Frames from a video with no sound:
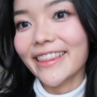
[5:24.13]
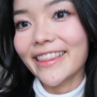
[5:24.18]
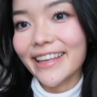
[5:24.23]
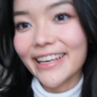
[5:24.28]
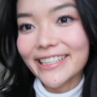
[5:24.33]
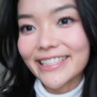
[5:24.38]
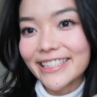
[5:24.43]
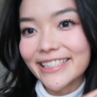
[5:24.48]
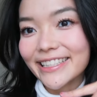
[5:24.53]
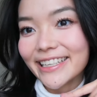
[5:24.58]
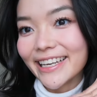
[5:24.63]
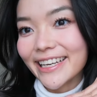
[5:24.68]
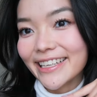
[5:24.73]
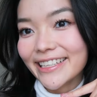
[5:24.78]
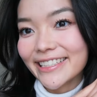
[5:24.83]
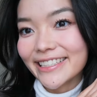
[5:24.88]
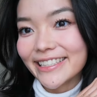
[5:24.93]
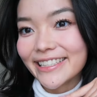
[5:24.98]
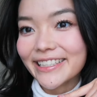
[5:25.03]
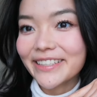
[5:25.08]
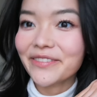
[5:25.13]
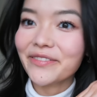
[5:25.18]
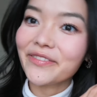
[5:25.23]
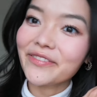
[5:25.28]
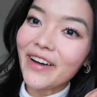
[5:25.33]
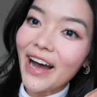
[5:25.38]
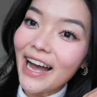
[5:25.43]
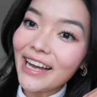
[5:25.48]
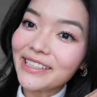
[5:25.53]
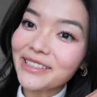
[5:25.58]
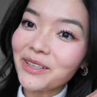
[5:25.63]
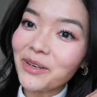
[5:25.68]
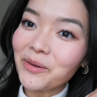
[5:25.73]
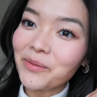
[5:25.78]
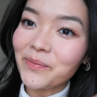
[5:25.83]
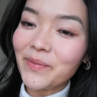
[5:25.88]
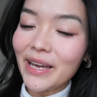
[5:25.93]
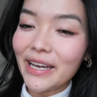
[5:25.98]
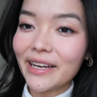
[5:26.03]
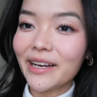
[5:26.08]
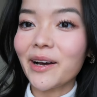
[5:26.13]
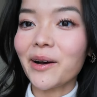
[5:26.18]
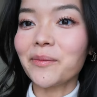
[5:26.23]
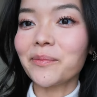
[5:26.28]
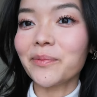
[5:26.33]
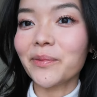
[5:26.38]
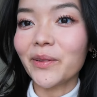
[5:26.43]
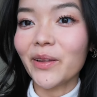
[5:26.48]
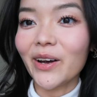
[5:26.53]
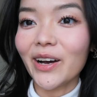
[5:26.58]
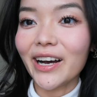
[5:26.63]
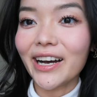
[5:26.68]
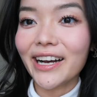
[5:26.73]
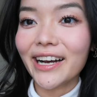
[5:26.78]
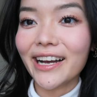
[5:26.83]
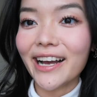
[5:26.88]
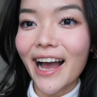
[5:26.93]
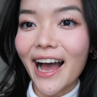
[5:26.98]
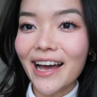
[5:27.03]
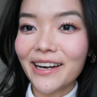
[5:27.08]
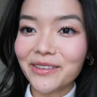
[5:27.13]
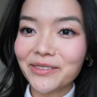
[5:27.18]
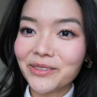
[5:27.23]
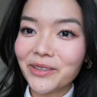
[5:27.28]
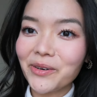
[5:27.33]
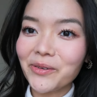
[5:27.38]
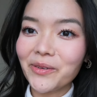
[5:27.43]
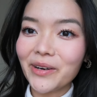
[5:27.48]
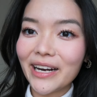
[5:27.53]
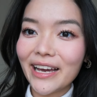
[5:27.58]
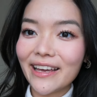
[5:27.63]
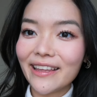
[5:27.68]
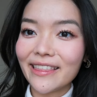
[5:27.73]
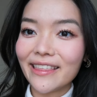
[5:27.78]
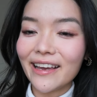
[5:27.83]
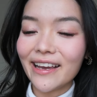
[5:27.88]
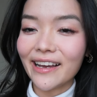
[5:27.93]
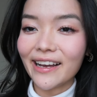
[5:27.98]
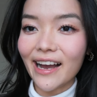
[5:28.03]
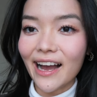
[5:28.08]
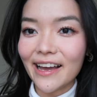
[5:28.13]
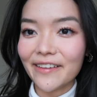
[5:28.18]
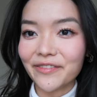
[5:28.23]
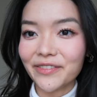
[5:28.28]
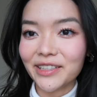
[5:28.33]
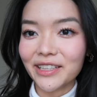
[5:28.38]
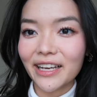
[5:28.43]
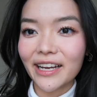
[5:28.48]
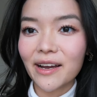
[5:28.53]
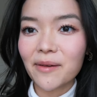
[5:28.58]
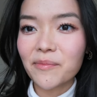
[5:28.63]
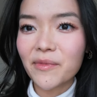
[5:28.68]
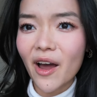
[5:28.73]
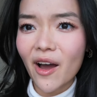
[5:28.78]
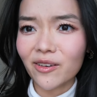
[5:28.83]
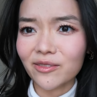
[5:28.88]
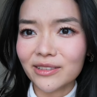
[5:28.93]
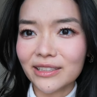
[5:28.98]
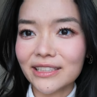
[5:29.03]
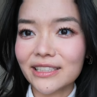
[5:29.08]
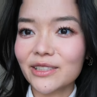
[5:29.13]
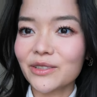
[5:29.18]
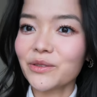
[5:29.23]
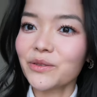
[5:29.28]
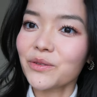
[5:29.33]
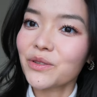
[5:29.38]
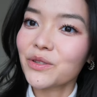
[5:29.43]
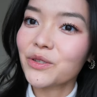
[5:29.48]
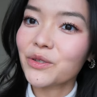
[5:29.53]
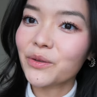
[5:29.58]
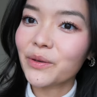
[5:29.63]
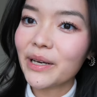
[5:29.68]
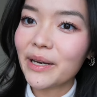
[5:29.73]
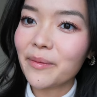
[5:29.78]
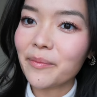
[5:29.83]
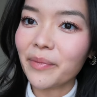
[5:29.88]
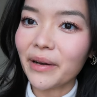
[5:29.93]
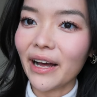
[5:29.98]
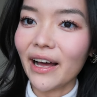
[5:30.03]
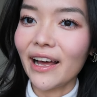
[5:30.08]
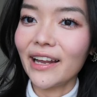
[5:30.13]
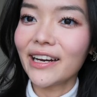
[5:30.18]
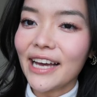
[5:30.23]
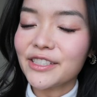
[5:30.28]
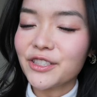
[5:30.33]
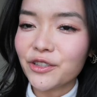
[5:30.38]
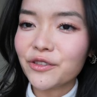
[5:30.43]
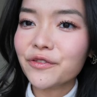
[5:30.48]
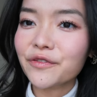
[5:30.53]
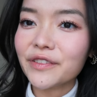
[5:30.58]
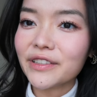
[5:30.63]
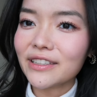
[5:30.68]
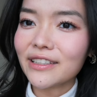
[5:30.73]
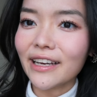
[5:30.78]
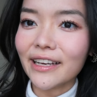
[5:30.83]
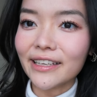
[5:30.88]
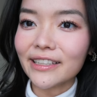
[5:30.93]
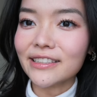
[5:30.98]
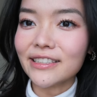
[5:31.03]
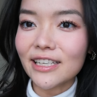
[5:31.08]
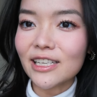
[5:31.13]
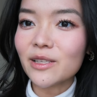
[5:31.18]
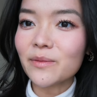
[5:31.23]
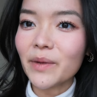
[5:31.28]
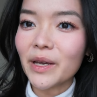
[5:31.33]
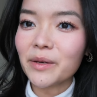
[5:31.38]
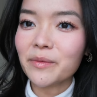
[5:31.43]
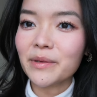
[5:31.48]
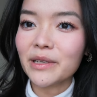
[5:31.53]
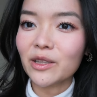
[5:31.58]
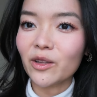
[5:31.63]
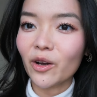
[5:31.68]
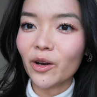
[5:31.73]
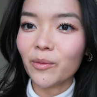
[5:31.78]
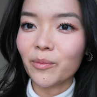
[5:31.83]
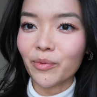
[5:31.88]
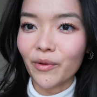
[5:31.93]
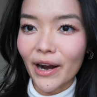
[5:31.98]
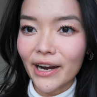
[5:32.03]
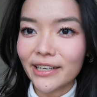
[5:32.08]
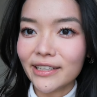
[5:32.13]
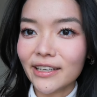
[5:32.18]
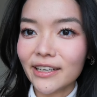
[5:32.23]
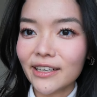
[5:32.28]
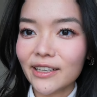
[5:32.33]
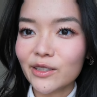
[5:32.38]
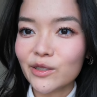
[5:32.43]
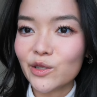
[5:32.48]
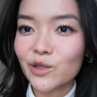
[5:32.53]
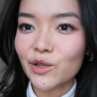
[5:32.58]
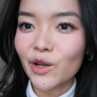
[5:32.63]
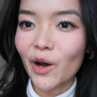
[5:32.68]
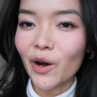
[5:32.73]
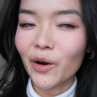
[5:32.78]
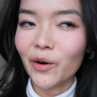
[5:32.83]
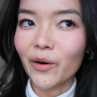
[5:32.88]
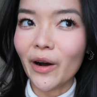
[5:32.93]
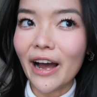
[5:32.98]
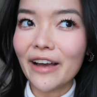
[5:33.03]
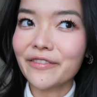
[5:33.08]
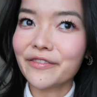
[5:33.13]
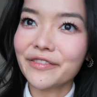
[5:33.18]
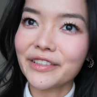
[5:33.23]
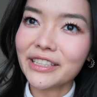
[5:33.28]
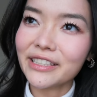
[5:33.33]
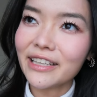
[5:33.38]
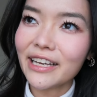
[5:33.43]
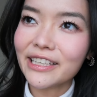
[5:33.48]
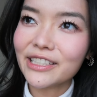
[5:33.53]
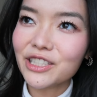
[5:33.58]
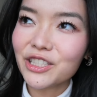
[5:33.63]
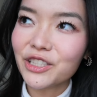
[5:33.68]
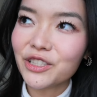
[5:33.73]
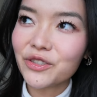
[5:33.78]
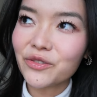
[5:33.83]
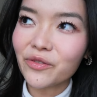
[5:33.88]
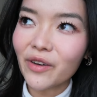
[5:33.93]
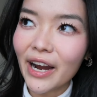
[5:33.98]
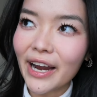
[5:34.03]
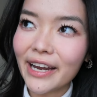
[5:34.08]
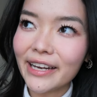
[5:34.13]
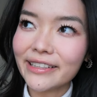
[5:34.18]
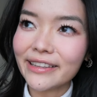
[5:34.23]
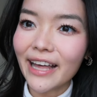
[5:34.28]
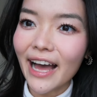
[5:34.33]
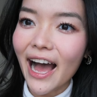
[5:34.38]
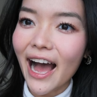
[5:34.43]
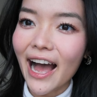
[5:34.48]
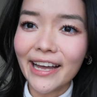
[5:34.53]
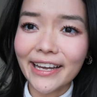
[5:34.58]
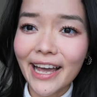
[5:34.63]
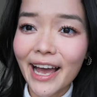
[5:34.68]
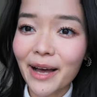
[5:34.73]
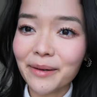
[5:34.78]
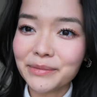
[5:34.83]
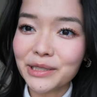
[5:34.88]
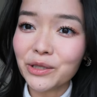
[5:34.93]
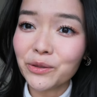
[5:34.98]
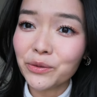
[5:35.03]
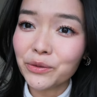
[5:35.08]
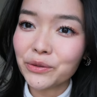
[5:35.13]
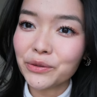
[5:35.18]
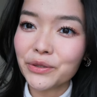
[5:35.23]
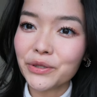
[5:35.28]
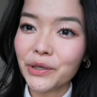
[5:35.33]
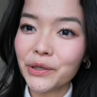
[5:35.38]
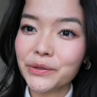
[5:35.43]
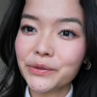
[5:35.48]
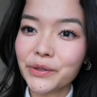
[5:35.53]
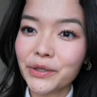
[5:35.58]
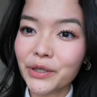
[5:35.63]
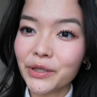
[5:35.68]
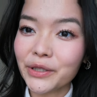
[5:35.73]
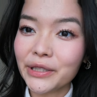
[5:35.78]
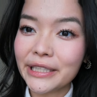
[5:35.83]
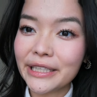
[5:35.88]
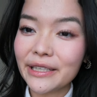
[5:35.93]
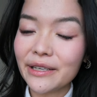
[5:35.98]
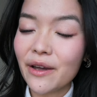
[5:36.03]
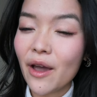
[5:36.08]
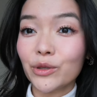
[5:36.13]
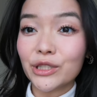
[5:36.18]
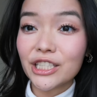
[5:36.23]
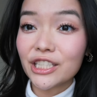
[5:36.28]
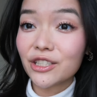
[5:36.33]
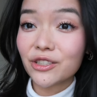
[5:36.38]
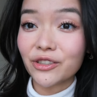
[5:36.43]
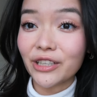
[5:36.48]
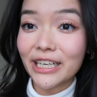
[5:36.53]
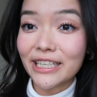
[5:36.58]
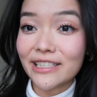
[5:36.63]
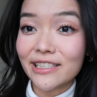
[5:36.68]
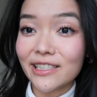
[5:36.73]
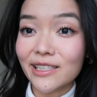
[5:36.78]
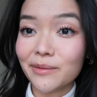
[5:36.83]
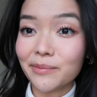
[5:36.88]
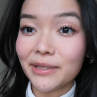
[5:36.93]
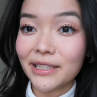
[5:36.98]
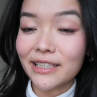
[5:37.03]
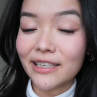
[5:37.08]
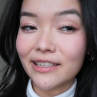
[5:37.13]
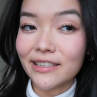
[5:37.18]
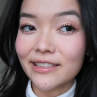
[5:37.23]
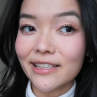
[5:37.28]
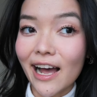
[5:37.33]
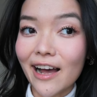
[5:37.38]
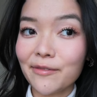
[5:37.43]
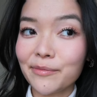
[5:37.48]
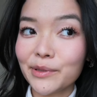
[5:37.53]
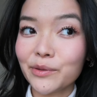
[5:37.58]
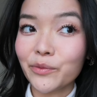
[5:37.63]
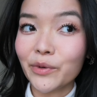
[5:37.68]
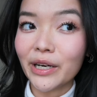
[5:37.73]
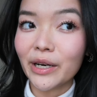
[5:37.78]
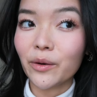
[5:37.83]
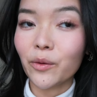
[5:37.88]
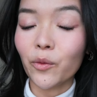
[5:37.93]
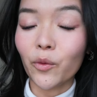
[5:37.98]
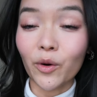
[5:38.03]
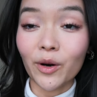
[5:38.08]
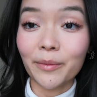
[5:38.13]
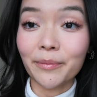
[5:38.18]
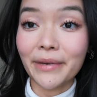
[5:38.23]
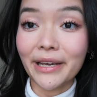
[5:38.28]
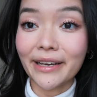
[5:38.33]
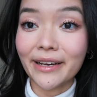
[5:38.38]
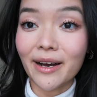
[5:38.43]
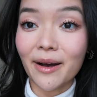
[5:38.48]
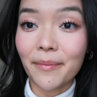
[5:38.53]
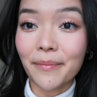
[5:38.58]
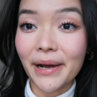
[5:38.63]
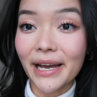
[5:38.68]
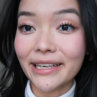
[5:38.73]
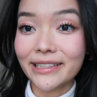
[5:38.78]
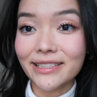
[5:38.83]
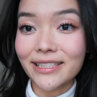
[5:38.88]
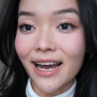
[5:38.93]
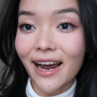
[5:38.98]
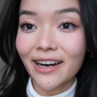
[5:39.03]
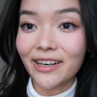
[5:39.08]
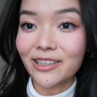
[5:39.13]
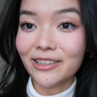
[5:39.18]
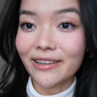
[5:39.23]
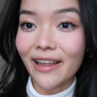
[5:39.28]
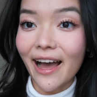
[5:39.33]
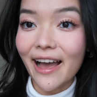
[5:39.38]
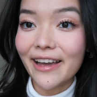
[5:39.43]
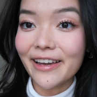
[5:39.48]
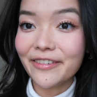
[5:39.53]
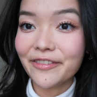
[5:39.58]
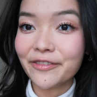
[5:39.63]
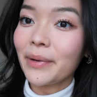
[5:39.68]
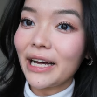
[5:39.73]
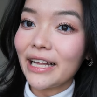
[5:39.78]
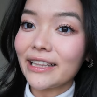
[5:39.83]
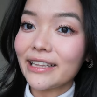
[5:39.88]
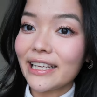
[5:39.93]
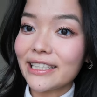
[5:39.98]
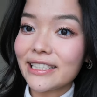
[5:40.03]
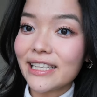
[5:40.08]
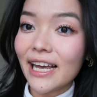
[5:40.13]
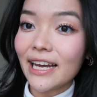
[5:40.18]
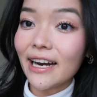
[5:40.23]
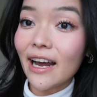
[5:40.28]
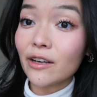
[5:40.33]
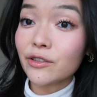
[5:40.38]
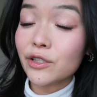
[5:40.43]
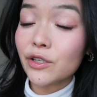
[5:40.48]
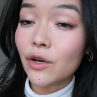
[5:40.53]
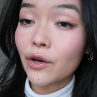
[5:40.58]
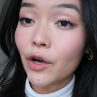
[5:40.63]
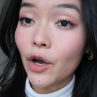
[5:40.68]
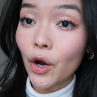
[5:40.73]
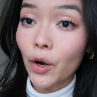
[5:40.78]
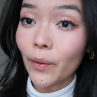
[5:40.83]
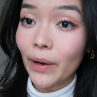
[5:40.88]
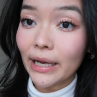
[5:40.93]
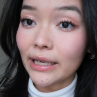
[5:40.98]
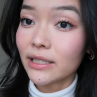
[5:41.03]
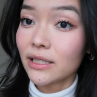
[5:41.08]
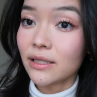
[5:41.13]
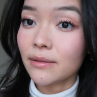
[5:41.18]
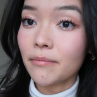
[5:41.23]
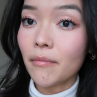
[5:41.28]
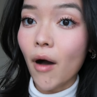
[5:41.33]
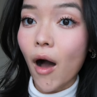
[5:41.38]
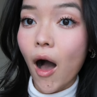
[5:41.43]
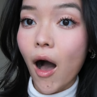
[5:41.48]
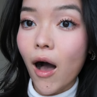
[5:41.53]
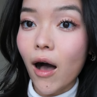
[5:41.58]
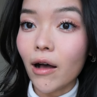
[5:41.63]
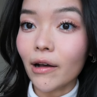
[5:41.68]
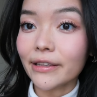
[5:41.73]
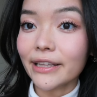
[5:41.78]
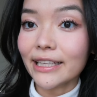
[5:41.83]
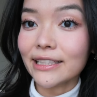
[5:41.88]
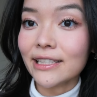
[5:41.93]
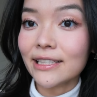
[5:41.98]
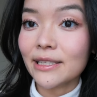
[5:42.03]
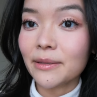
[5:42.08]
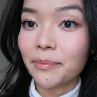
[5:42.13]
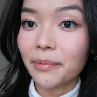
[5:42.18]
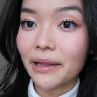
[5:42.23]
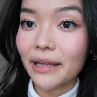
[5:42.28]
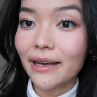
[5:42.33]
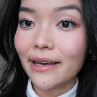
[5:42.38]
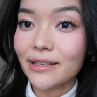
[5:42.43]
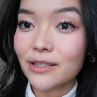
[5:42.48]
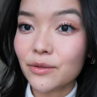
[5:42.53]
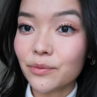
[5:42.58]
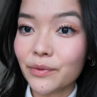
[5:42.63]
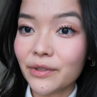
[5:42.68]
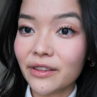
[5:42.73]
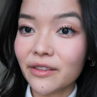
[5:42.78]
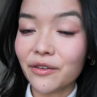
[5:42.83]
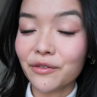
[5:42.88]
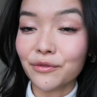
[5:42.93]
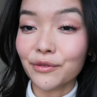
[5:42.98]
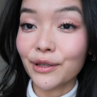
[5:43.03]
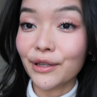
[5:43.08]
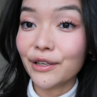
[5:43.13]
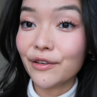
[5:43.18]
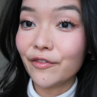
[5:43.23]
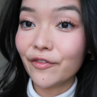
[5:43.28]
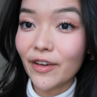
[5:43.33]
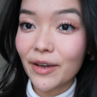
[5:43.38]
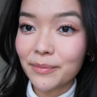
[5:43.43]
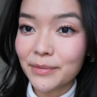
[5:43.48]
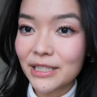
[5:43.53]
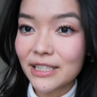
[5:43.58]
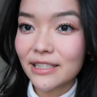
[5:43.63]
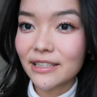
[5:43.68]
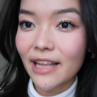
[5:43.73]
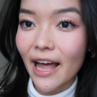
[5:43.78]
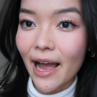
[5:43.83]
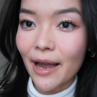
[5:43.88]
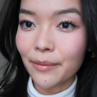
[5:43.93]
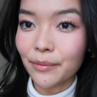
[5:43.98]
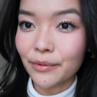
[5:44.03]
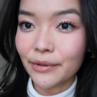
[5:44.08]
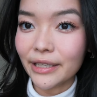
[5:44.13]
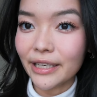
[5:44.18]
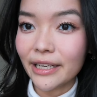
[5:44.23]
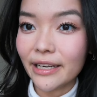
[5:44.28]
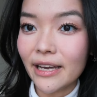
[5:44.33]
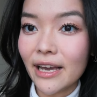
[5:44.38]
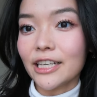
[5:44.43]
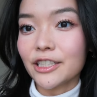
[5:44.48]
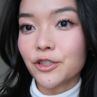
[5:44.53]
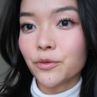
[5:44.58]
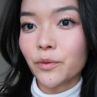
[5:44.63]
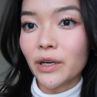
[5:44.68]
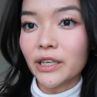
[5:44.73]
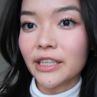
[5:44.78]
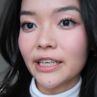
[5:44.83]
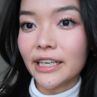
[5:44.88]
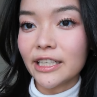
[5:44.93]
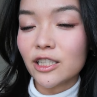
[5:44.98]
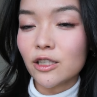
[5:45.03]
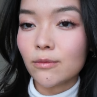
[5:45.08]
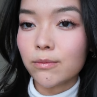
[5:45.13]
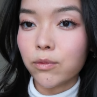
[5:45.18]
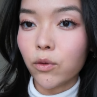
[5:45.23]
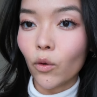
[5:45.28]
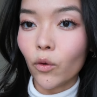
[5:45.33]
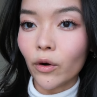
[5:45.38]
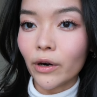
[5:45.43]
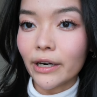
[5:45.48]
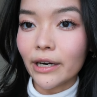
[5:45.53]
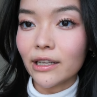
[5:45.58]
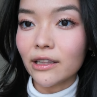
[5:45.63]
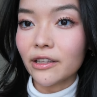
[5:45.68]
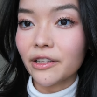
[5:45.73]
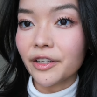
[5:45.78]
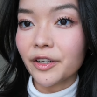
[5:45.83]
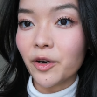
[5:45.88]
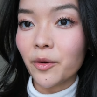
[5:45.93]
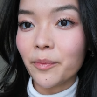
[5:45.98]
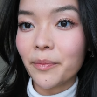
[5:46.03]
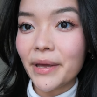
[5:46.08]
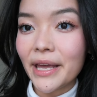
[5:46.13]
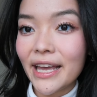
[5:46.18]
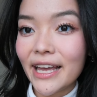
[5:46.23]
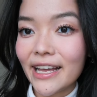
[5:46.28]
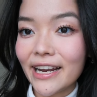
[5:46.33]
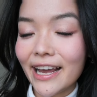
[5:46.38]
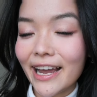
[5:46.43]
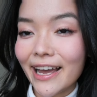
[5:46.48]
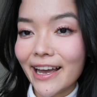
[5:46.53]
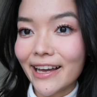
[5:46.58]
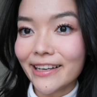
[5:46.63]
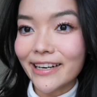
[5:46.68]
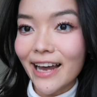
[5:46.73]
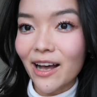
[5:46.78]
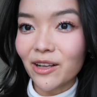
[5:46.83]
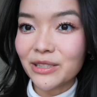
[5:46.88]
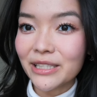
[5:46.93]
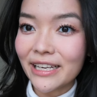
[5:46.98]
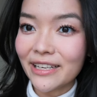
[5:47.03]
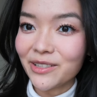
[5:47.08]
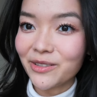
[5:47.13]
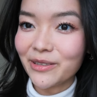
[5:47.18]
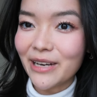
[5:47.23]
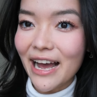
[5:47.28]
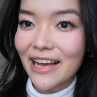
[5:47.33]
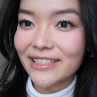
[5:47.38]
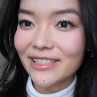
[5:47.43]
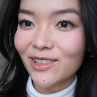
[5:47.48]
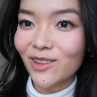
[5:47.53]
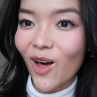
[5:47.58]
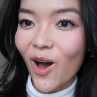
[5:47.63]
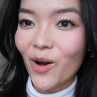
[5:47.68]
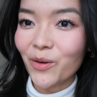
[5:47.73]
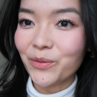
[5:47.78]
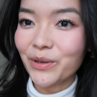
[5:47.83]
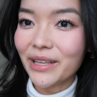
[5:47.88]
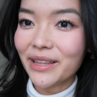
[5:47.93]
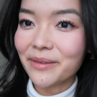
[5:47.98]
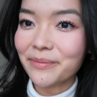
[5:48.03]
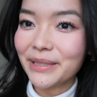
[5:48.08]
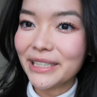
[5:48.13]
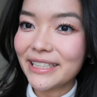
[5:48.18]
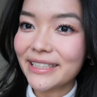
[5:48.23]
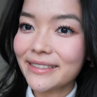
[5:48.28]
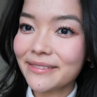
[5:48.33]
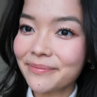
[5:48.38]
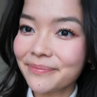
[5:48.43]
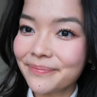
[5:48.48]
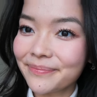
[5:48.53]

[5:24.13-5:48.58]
This is the final makeup look. I don't know what I think. I feel like I'm not really used to it, but I do feel like it does make me look brighter. So I feel like she's right that I am a cool tone girly, which is crazy because I've been wearing warm makeup my entire life. But let's head out to Coex Mall. That's the place with the really famous library. I just want to explore a little bit and I'll take you guys along with me.